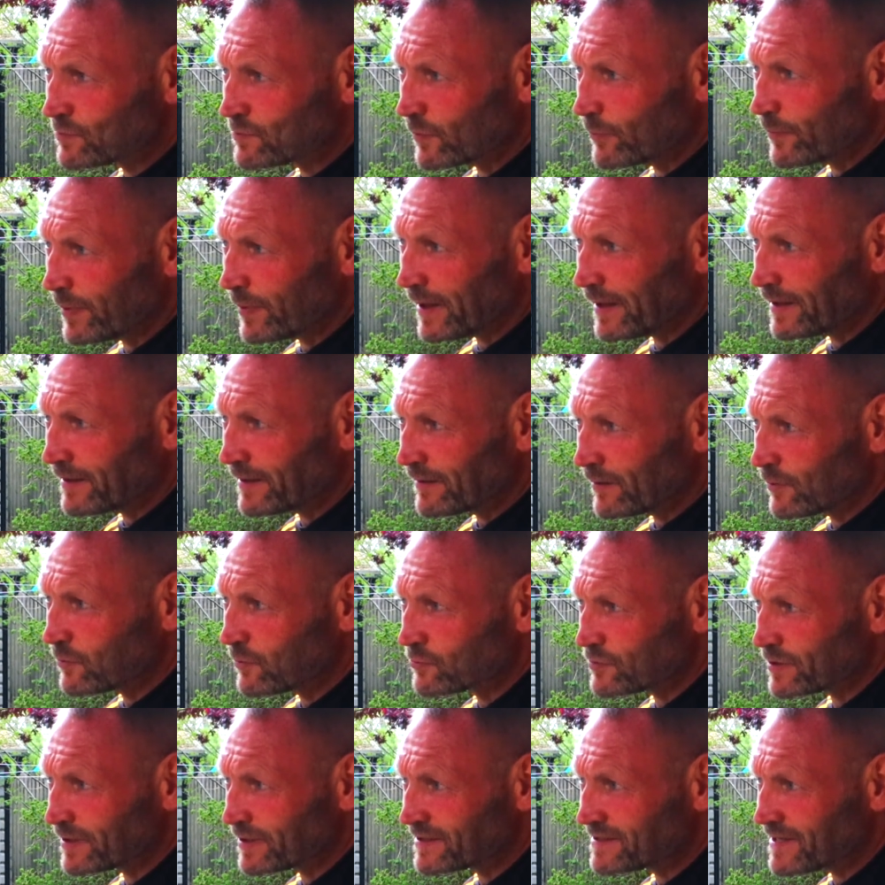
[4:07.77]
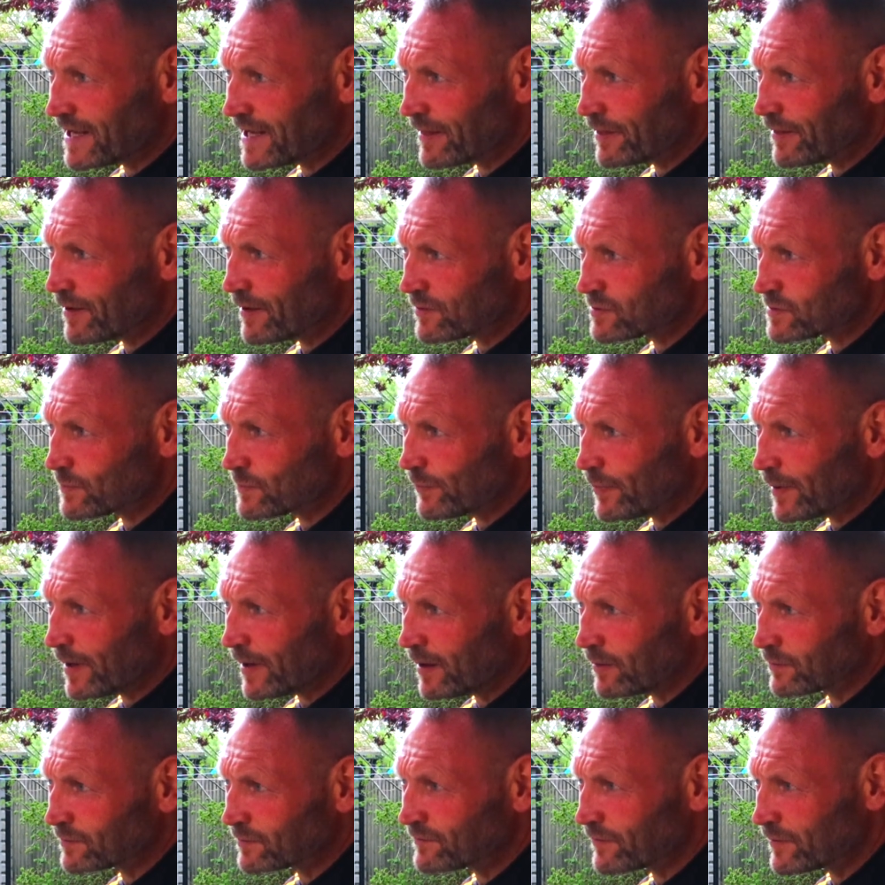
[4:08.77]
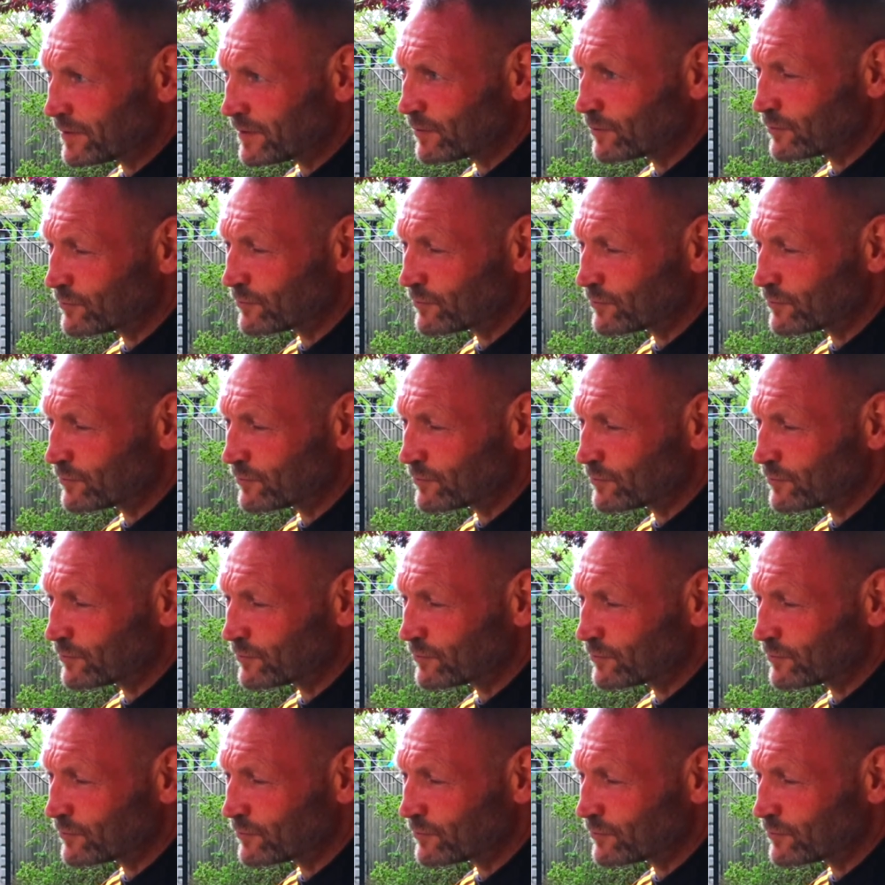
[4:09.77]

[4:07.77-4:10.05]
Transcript: would be £110,000 for the